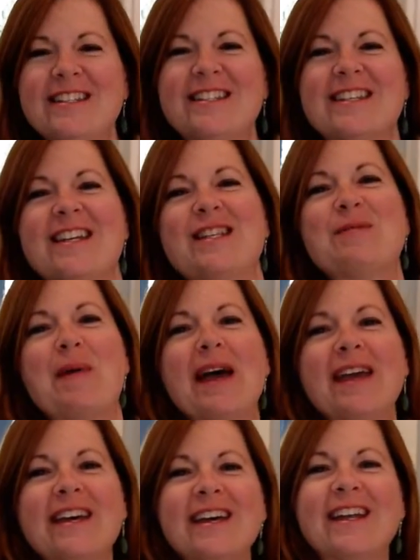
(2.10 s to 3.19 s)
friends, it's
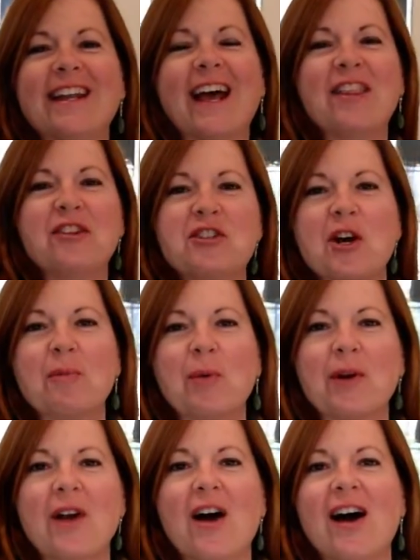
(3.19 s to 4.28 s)
Megan at the
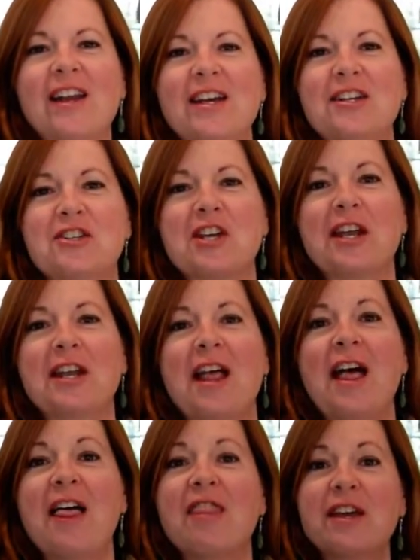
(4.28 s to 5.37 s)
Chalkboard Cottage, and
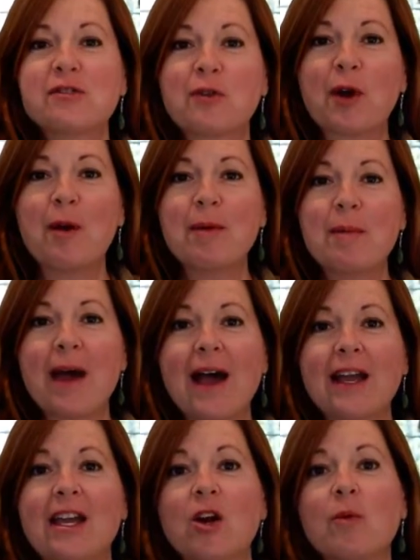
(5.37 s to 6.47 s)
thanks for coming
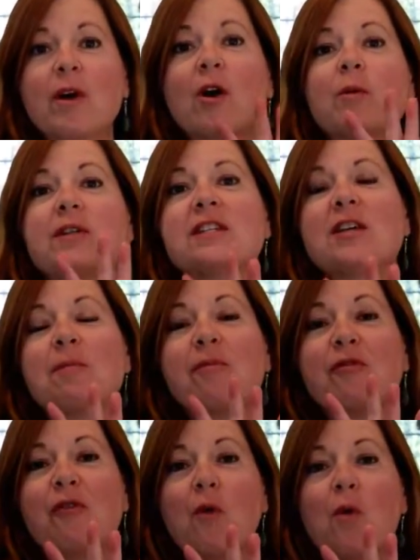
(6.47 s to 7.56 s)
back. Here we are with tip
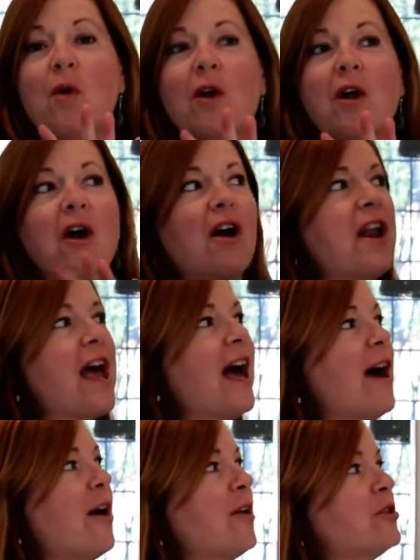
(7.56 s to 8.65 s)
4 on
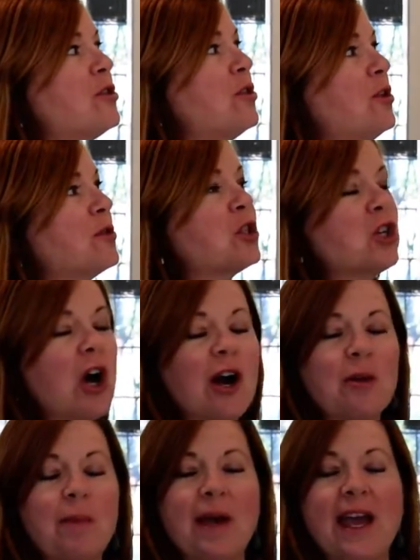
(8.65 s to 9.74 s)
how to use
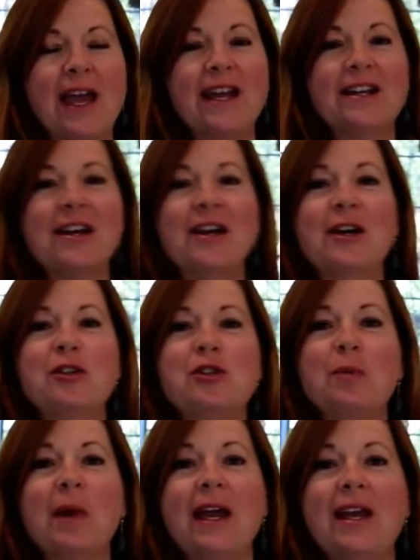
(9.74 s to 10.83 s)
chalk paint
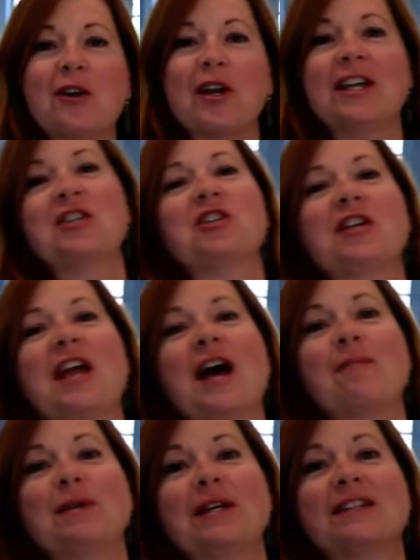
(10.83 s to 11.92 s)
to paint your kitchen
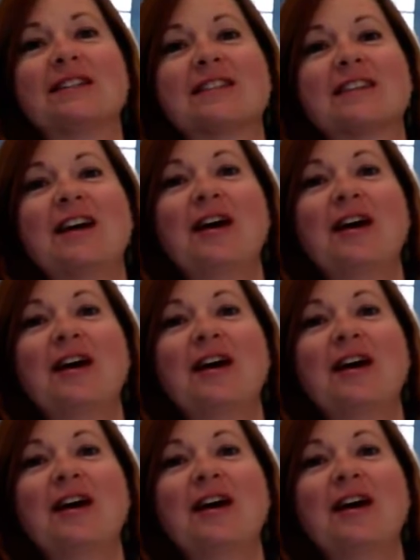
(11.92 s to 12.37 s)
cabinets.